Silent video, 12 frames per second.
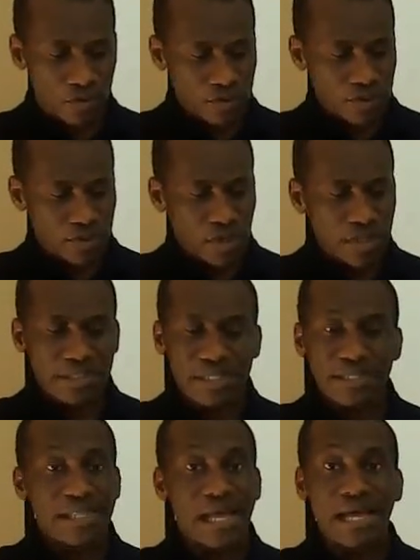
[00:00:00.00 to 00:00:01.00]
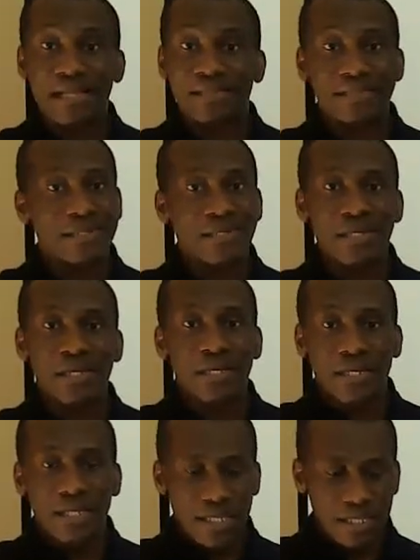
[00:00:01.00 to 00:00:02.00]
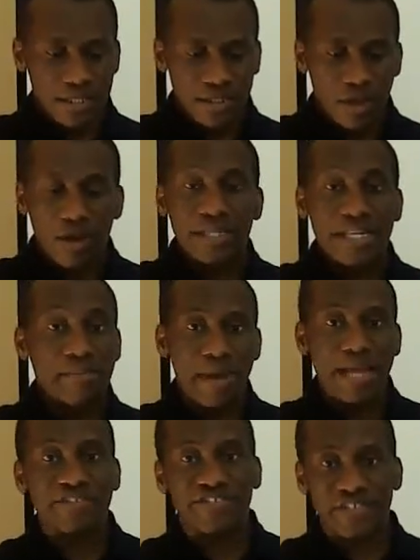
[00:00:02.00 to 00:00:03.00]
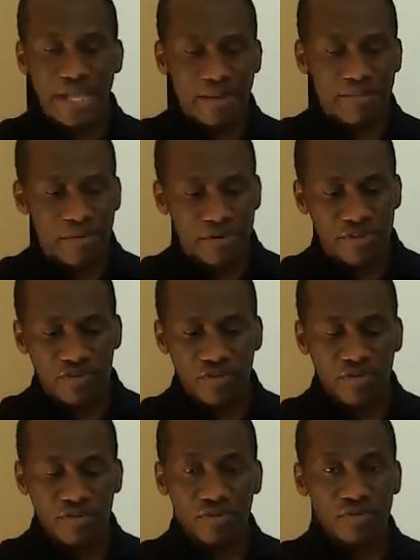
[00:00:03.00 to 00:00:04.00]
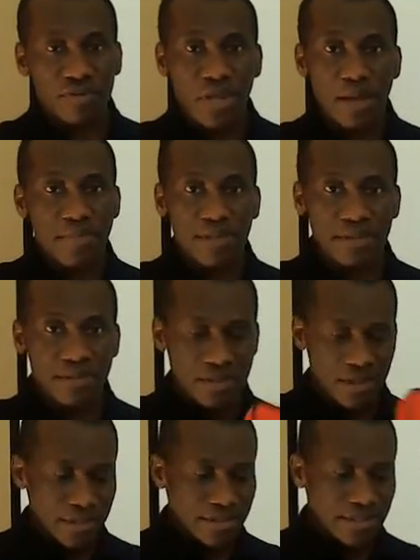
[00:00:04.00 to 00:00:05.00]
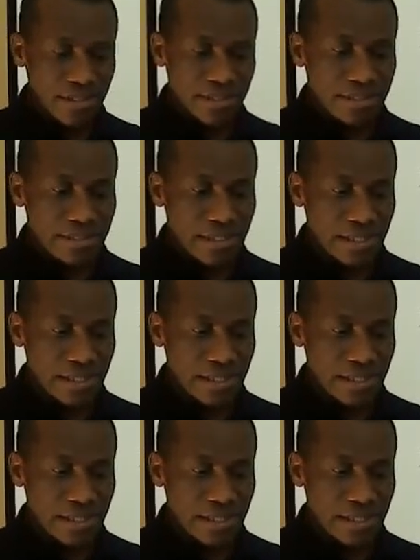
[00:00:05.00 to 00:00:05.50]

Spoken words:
something that is unimaginable. Is